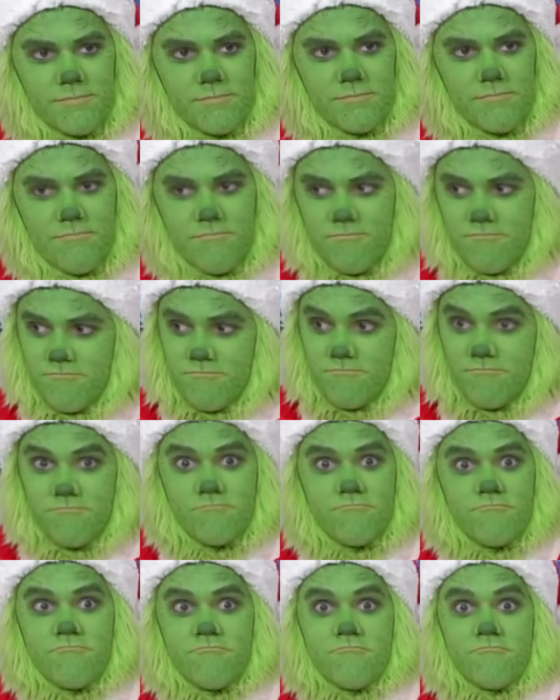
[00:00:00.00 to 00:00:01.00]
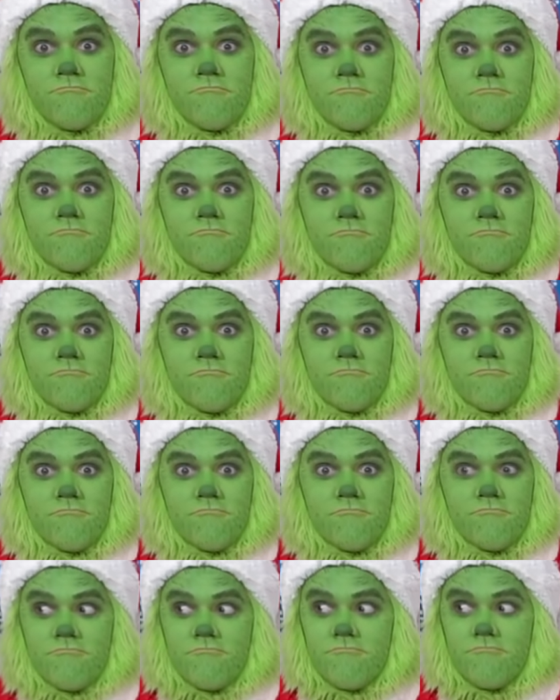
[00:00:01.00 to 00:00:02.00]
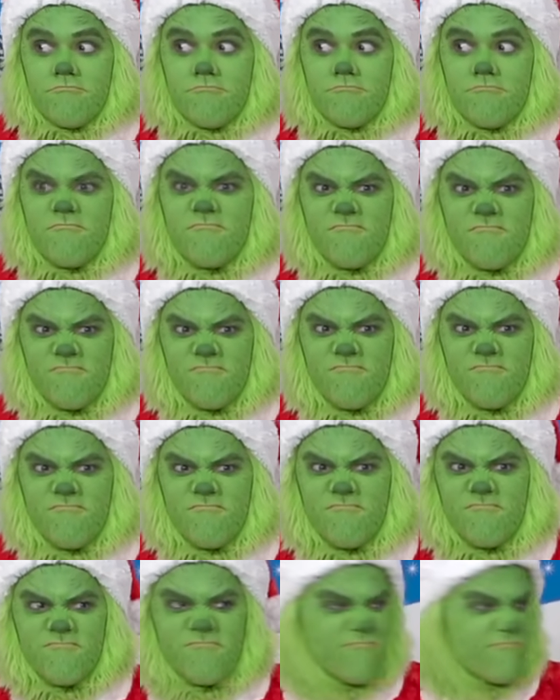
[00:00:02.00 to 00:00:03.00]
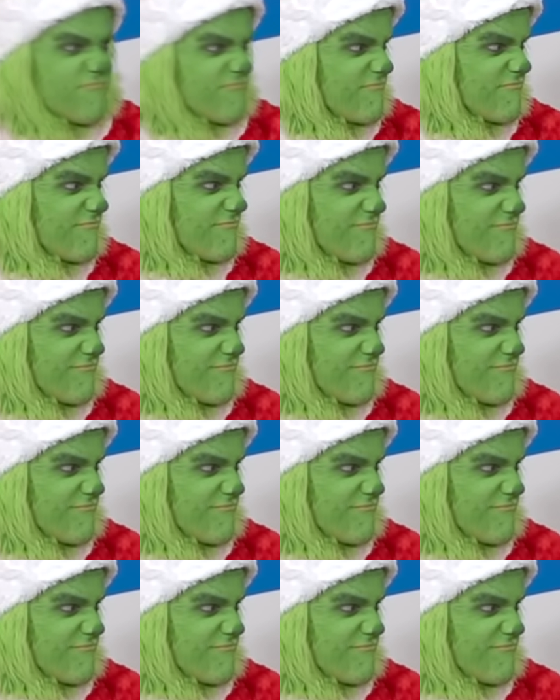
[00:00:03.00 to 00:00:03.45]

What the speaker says: This person isn't speaking.